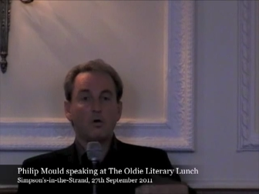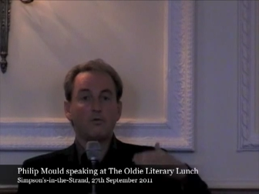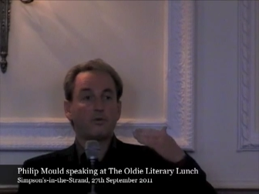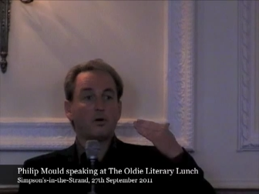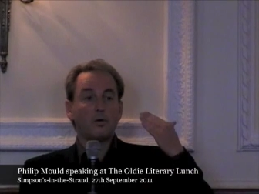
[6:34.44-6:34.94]

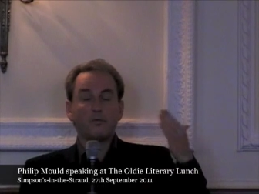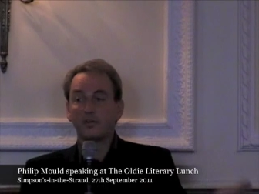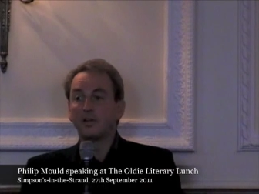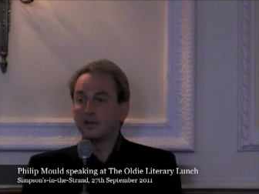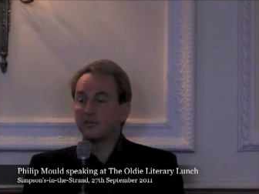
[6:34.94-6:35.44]
of, of,
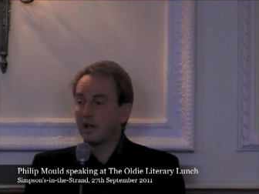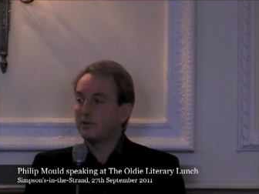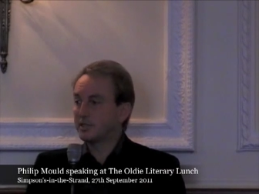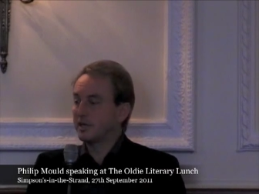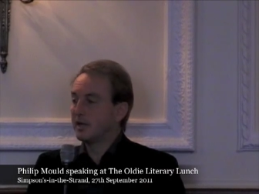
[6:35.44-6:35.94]
of English
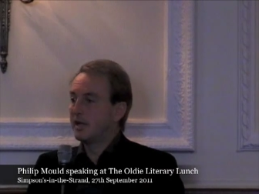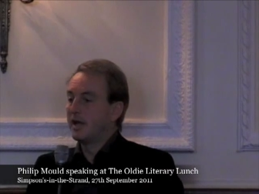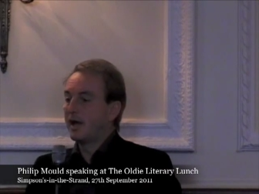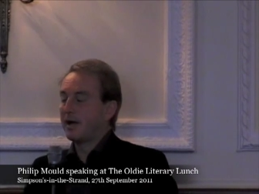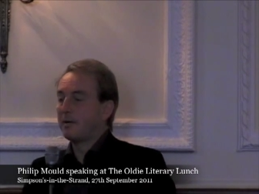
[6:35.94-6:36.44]
culture.
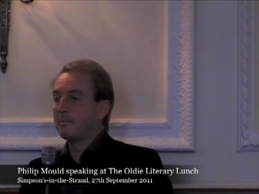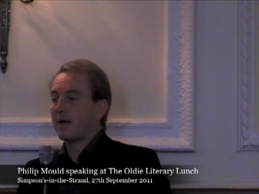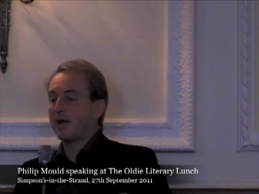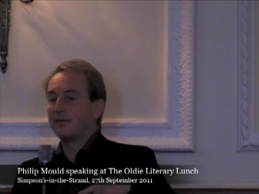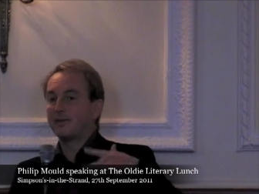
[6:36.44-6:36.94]

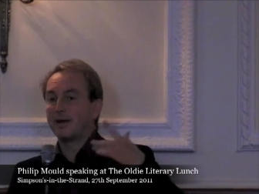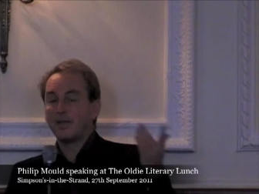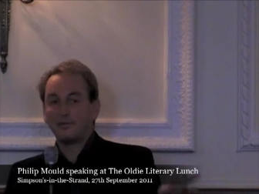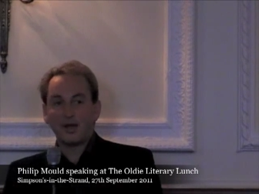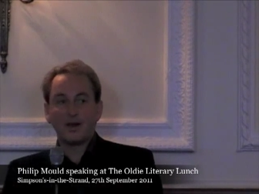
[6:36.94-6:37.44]
Um, and I
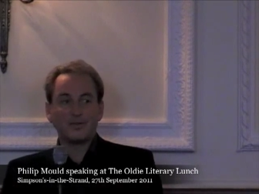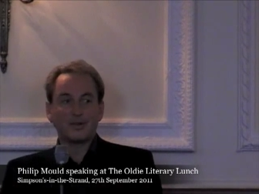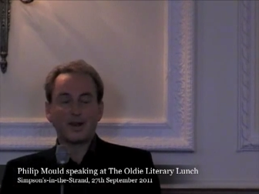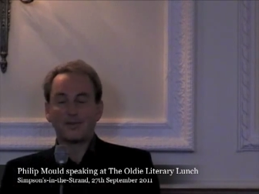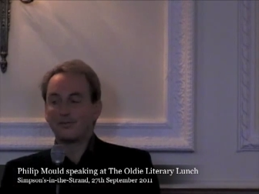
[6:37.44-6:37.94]
then
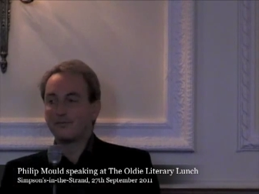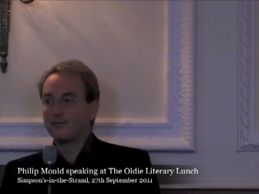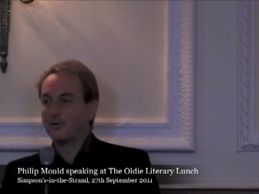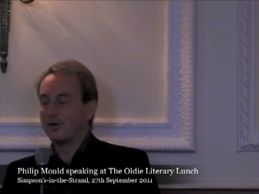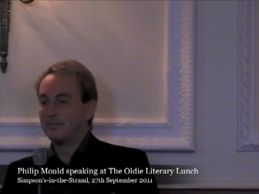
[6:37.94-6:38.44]
valued the collection
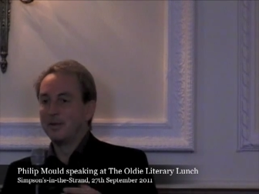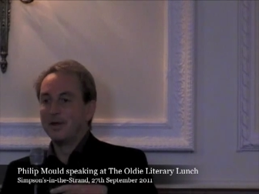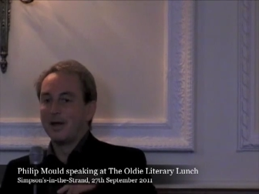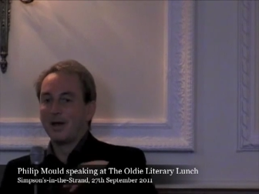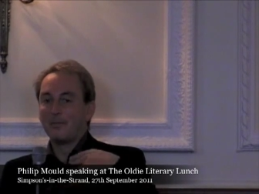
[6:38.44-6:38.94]
for him.
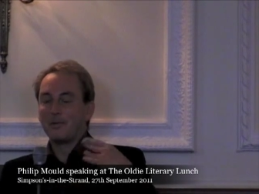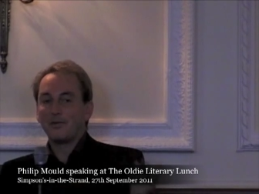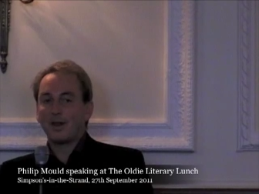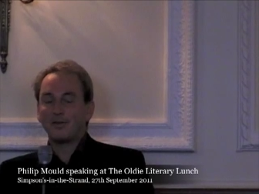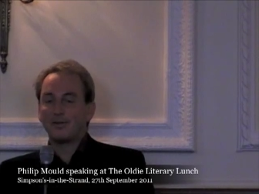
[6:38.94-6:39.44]
Uh, we
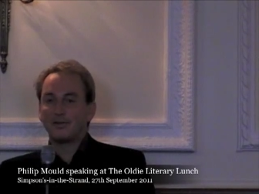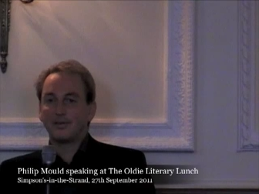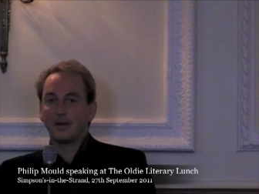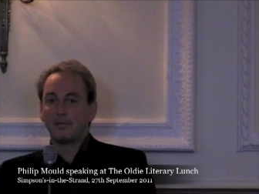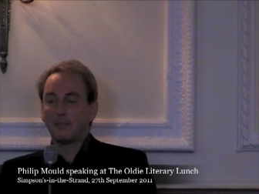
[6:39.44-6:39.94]
valued it
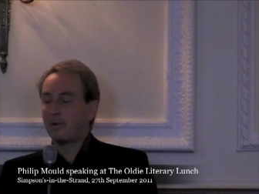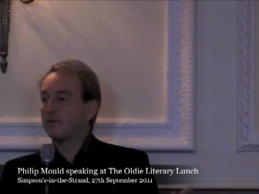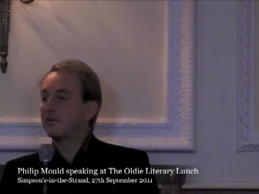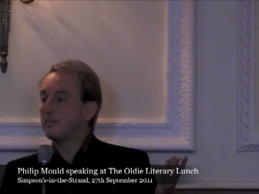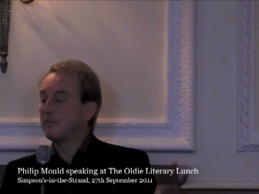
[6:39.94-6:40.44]
at uh,
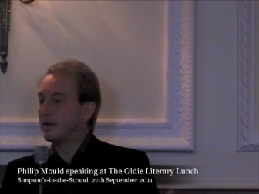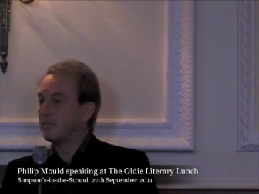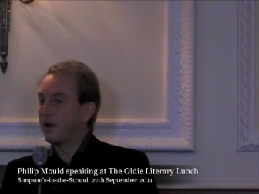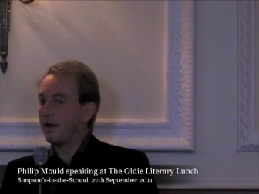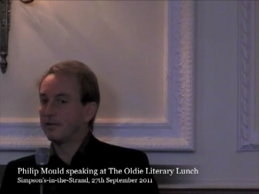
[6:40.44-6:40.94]
about 10
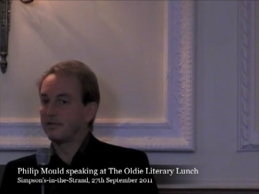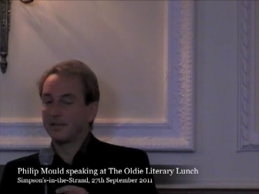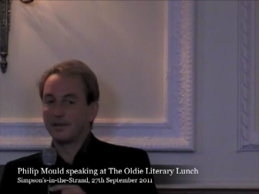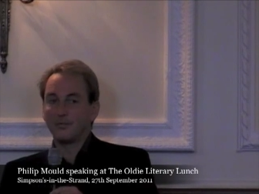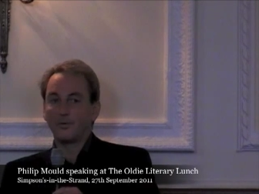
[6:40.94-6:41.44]
million pounds,
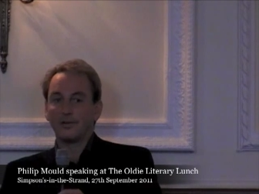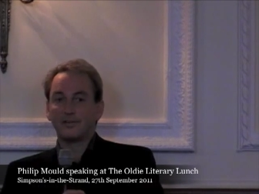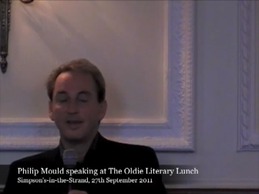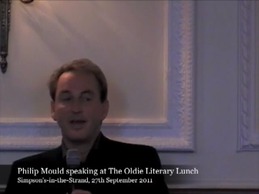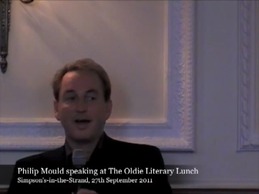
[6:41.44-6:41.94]
I think it
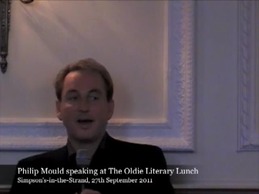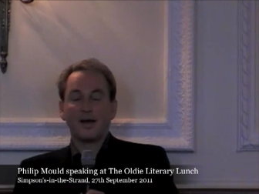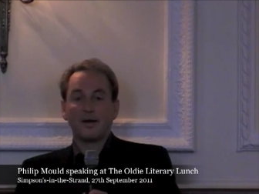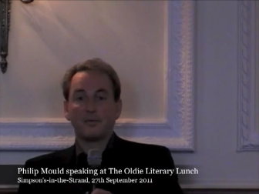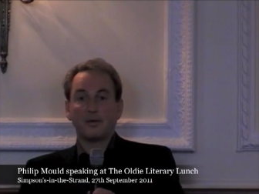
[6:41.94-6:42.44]
was.
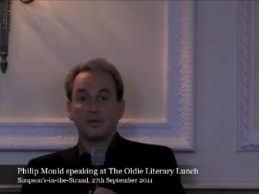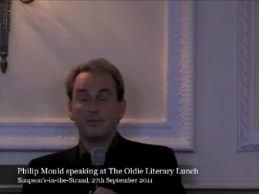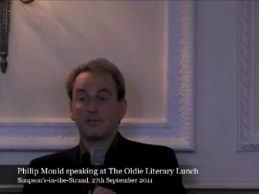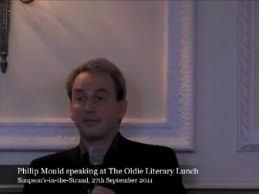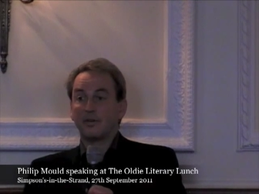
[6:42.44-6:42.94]
Um, and he
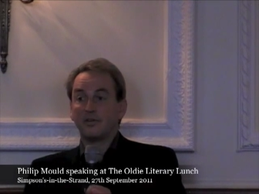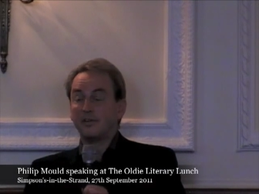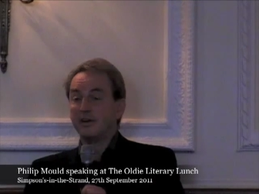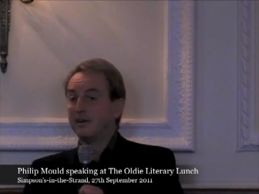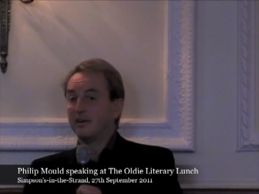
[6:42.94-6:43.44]
was astonished
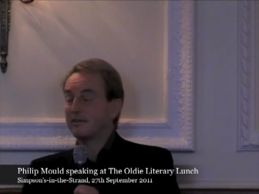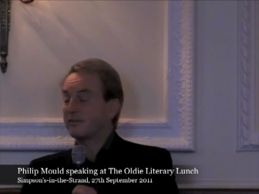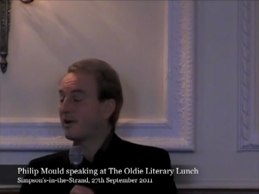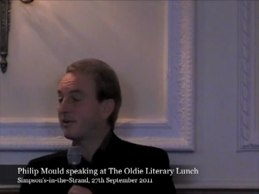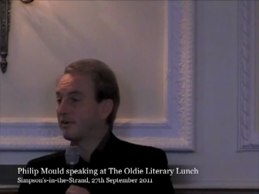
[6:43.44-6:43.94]
he needed a
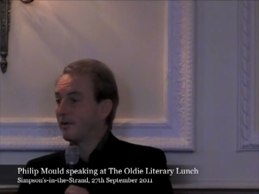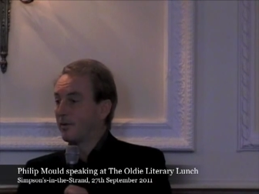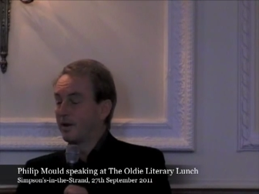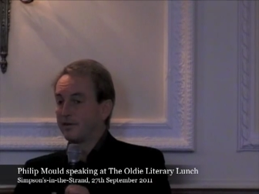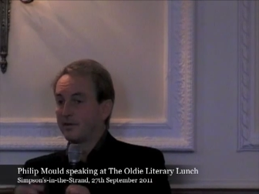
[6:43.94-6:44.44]
stretcher
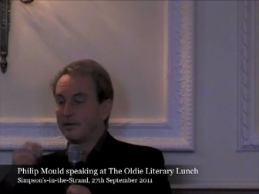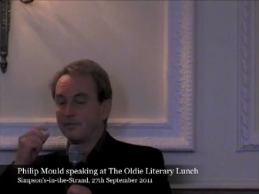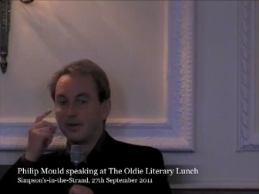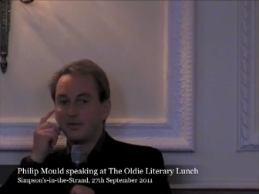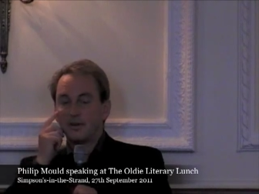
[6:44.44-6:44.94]
when I told him
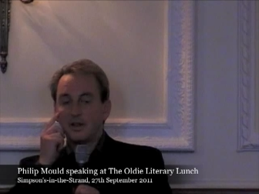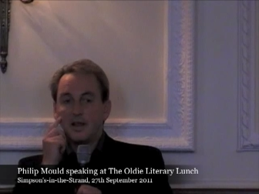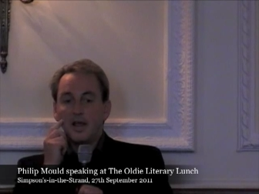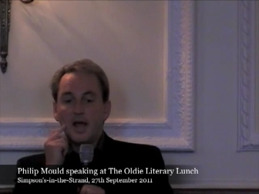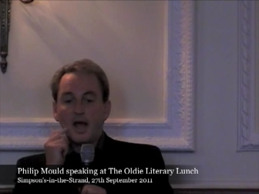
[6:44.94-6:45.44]

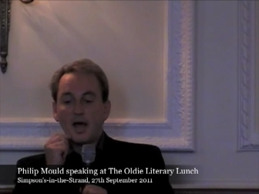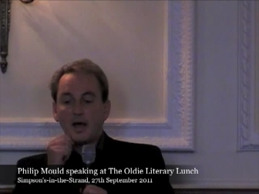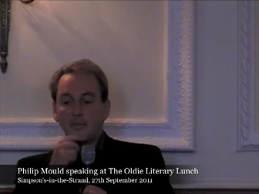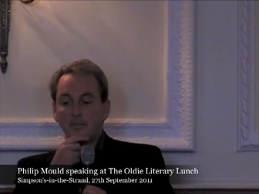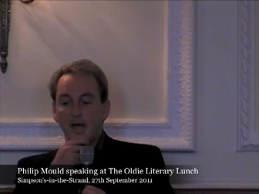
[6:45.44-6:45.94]
what.
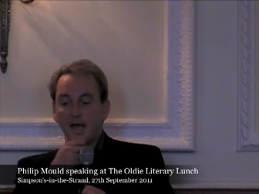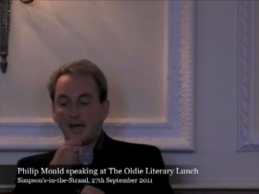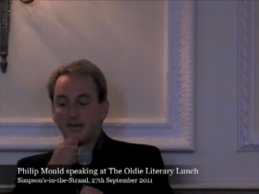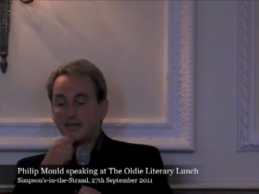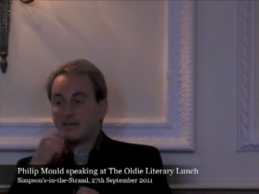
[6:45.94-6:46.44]
um,
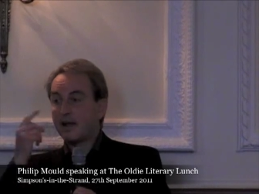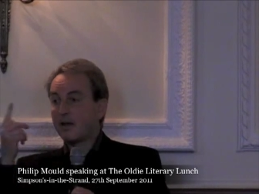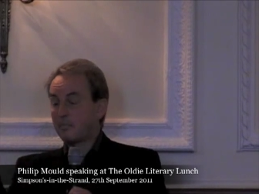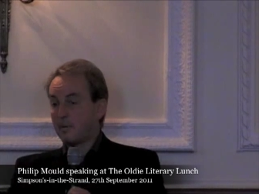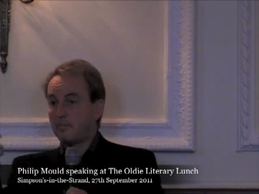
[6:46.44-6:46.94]
and it's
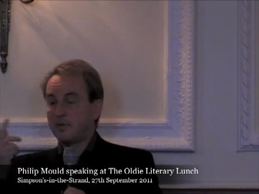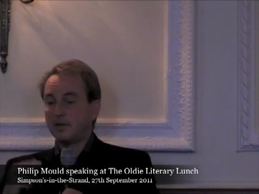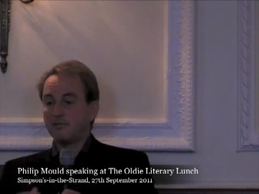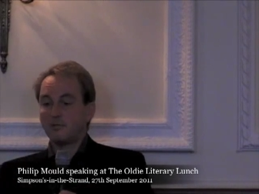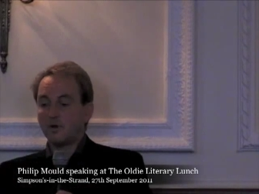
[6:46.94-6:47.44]
now going to be
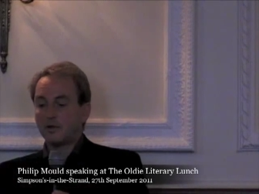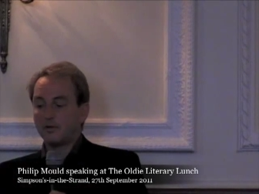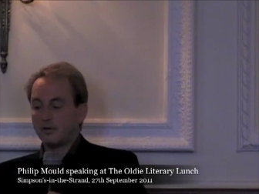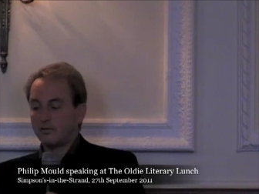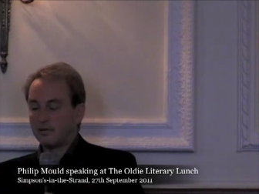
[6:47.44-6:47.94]
given to a
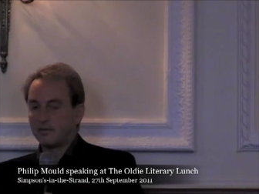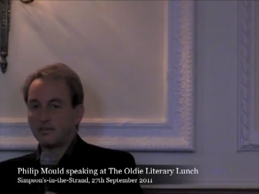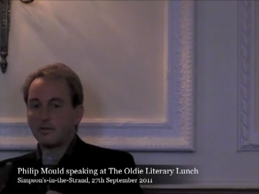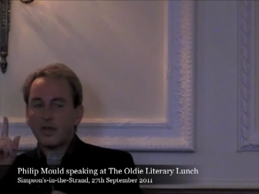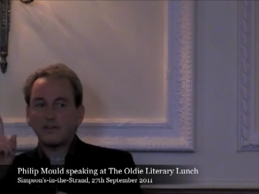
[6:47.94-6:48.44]
local university.
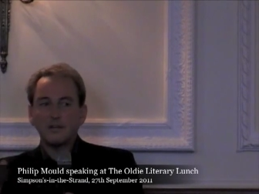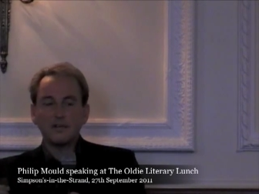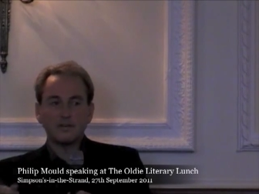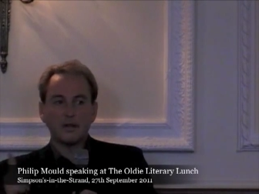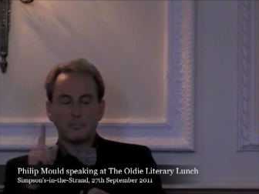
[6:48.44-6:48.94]
So that's an
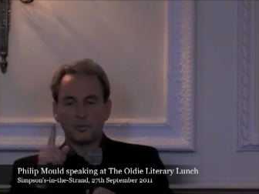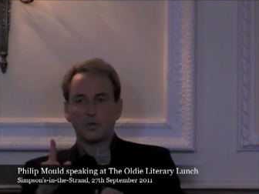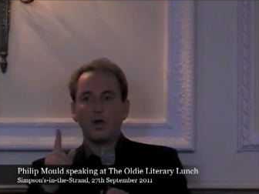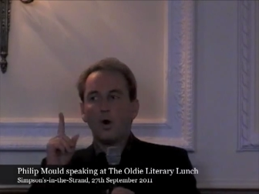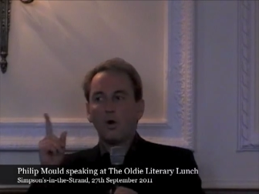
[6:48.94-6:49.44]
example